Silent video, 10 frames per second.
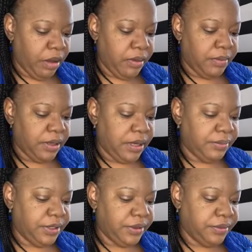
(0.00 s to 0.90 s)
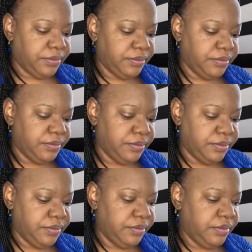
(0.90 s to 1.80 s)
But now we're going to
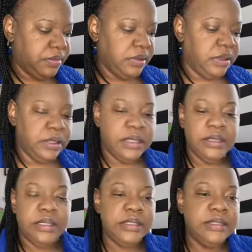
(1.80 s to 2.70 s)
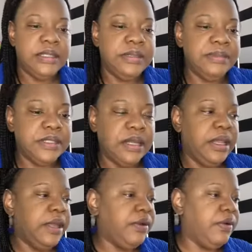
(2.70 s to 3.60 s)
get these lips
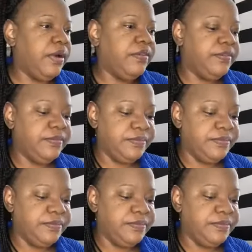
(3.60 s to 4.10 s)
cleared off.